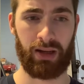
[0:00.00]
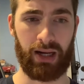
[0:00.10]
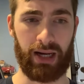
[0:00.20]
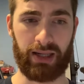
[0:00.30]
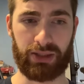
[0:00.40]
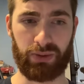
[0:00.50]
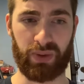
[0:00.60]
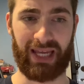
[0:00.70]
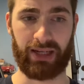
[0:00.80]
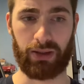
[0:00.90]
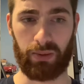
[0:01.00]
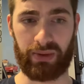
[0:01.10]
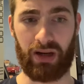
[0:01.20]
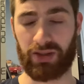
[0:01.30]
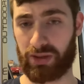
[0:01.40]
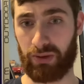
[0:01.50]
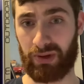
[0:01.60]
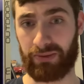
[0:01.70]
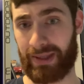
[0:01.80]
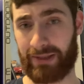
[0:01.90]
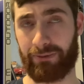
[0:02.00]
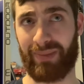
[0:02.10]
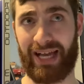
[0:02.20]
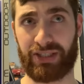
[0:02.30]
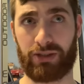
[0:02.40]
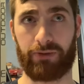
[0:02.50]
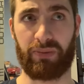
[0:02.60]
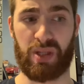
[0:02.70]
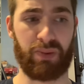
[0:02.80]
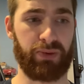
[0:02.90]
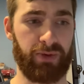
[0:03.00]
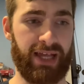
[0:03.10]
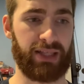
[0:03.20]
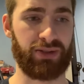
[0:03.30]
Uh, Antonio Gandy Golden also, I think, from last year, from the year before that.